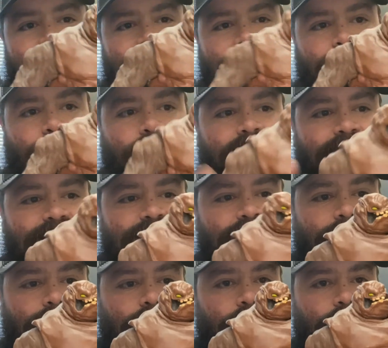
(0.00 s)
in ways that
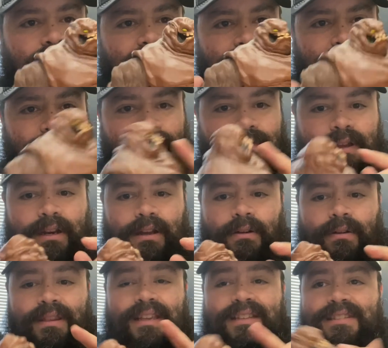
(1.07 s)
are creative, you know.
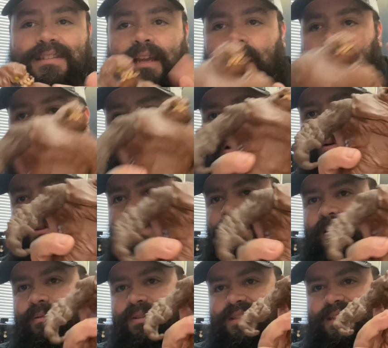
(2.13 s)
And this whole
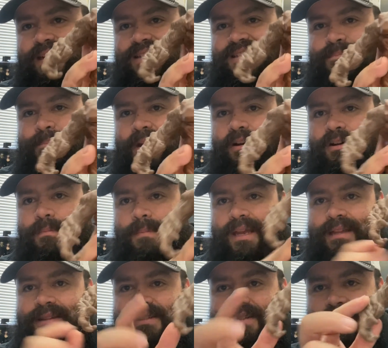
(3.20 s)
thing was an
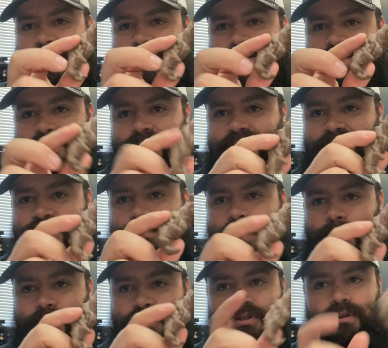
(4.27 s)
experiment to like do these
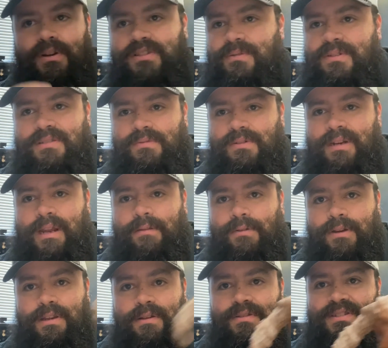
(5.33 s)
rubber joints, which was never
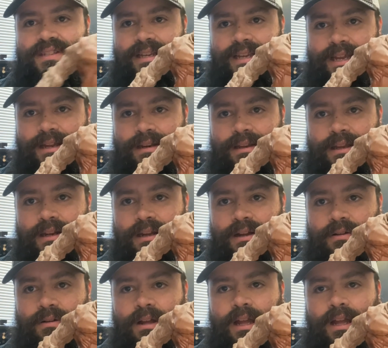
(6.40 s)
used again, you
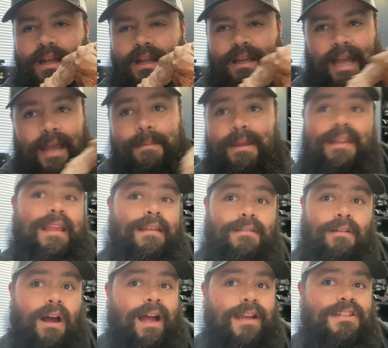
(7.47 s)
know? I mean, the
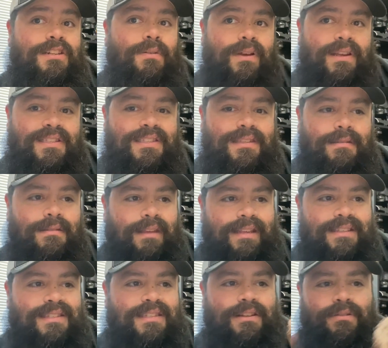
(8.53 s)
Hot Toys like
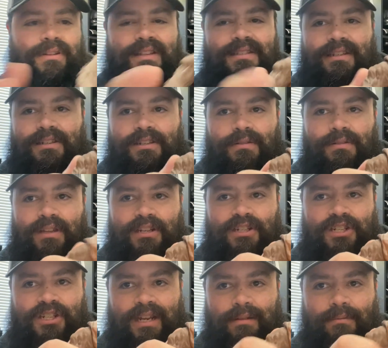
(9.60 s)
still doesn't do this
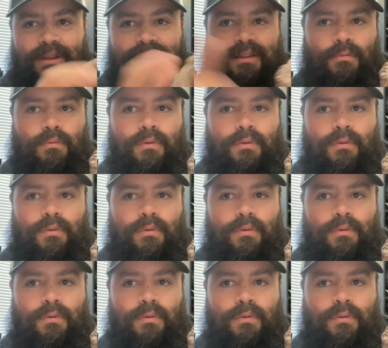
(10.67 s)
shit with the